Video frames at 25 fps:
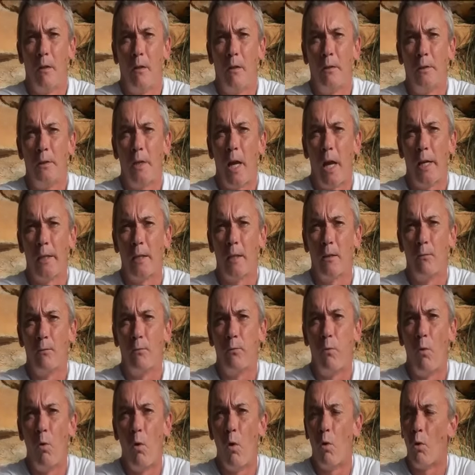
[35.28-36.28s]
I'd taken
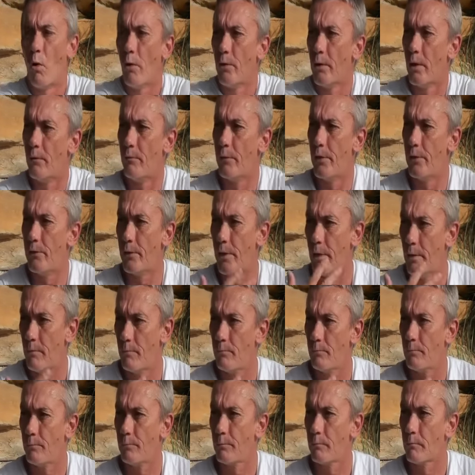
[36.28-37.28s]
four on the visit.
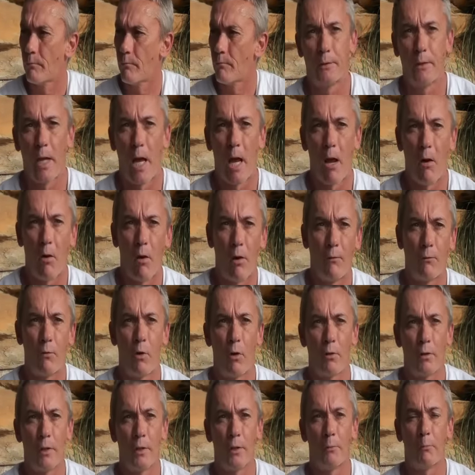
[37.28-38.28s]
So I've
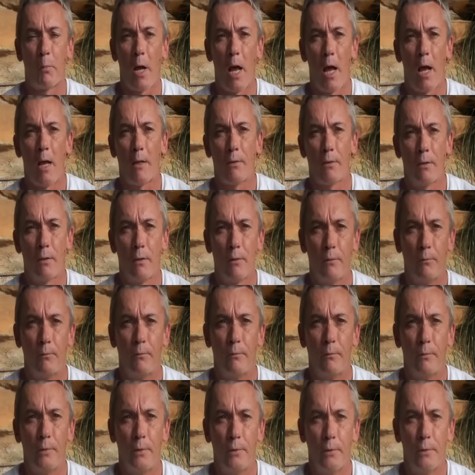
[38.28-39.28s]
got this parcel
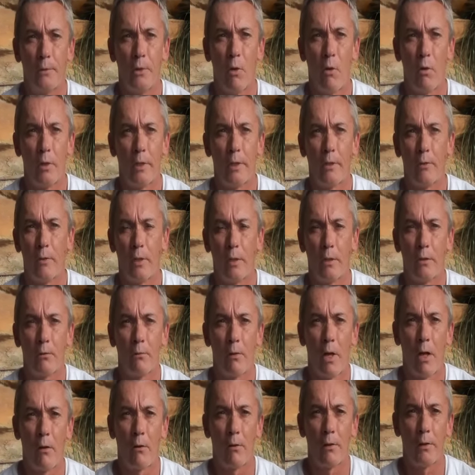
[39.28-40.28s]
of 96
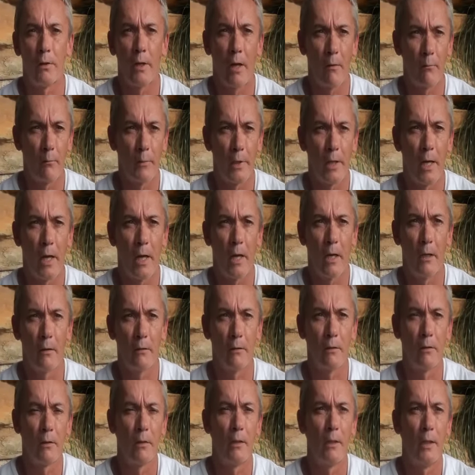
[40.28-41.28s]
rowies up my
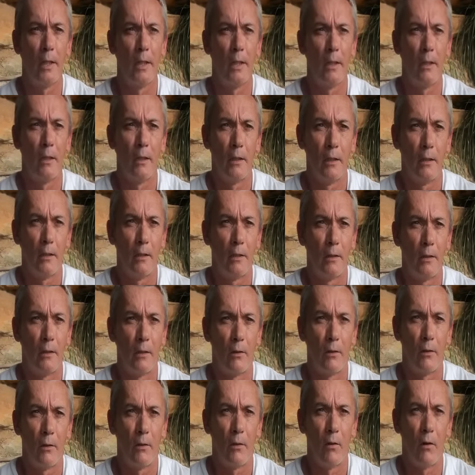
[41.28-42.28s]
ass
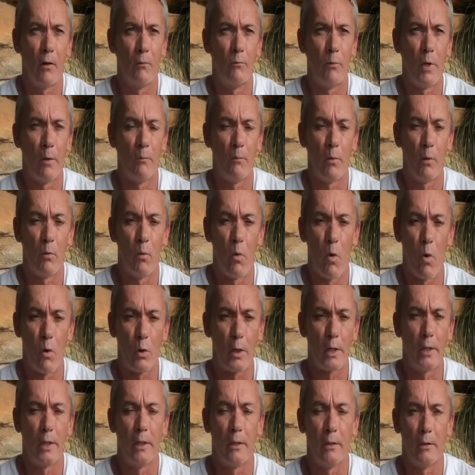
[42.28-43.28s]
I remember
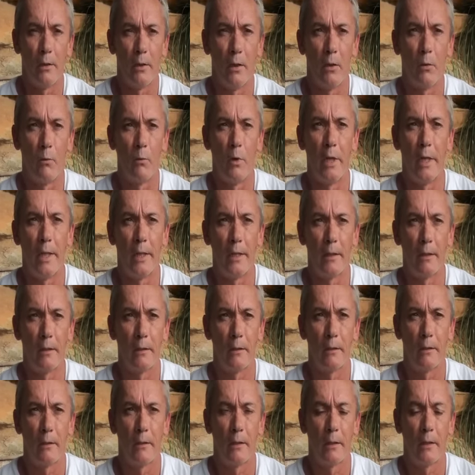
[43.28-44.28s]
walking into the wing
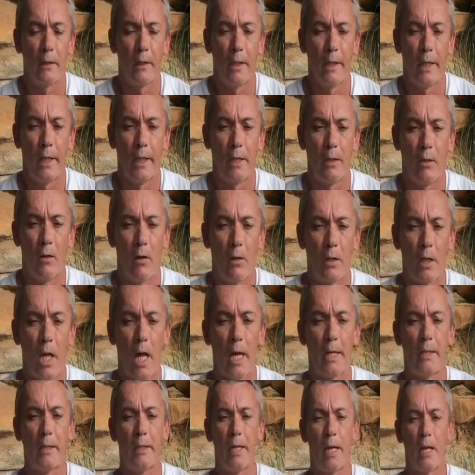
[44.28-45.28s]
and I
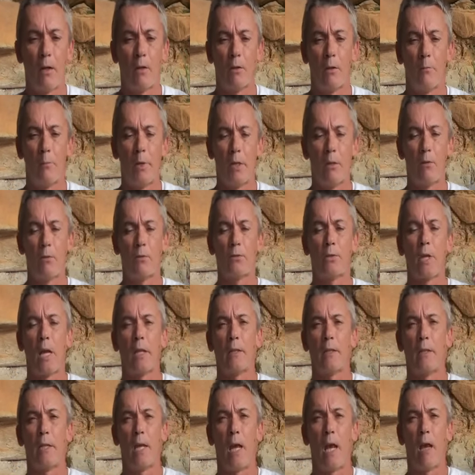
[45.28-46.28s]
laid down on the bed. It was
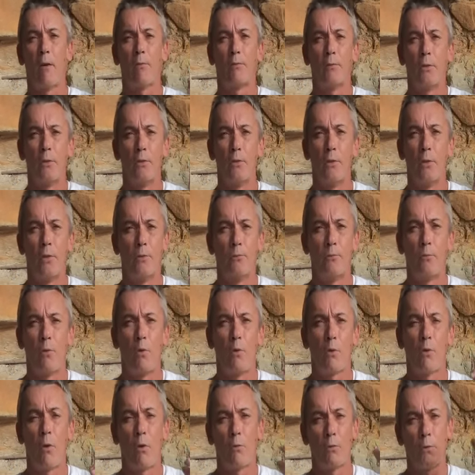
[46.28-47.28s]
Sunday afternoon,
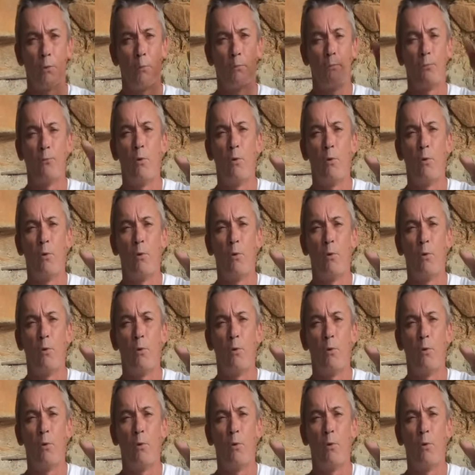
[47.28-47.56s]
four o'clock.